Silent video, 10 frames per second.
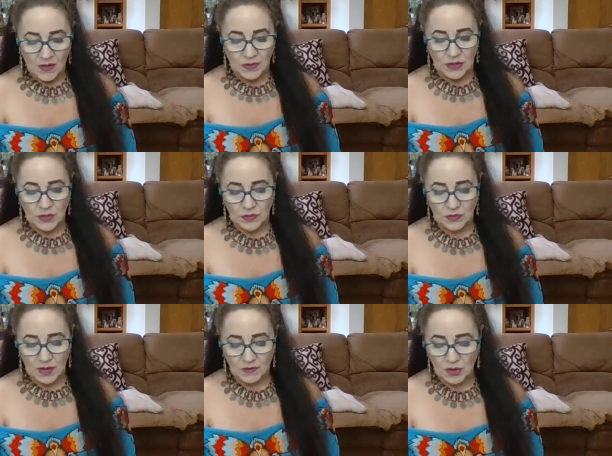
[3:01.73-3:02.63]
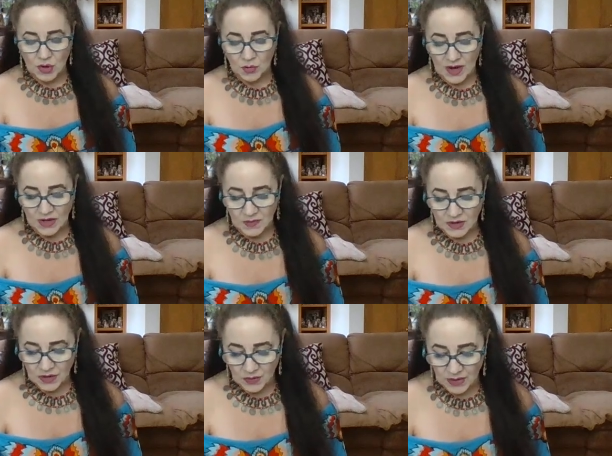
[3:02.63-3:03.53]
The use of the correct
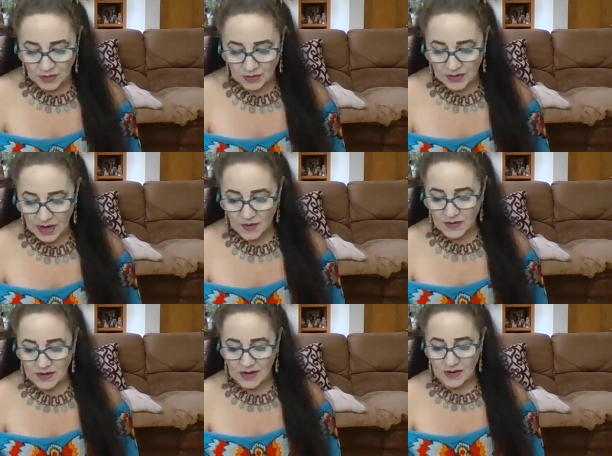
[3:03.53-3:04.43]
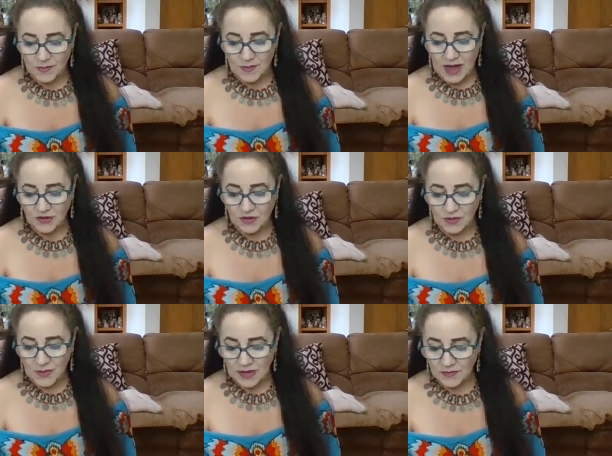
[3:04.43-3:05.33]
material guaranteed magical
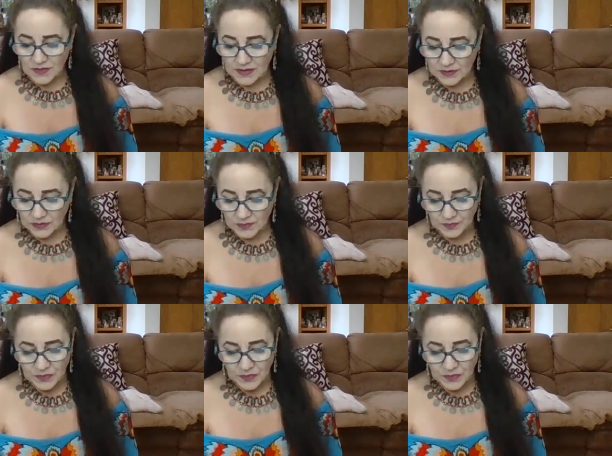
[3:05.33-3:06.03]
benefits.